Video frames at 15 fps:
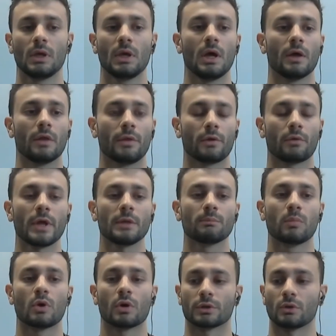The red
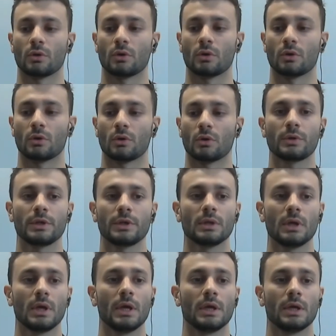board on the screen
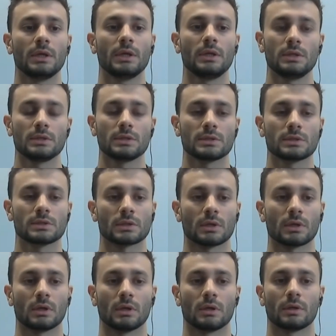is
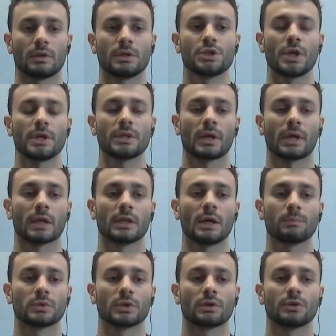the JTAG
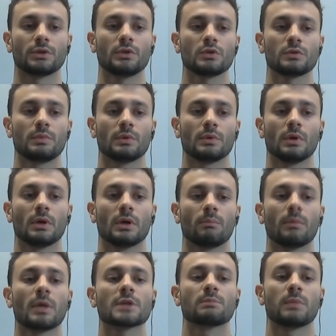adapter USB
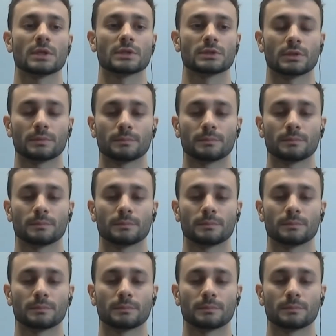bus blaster.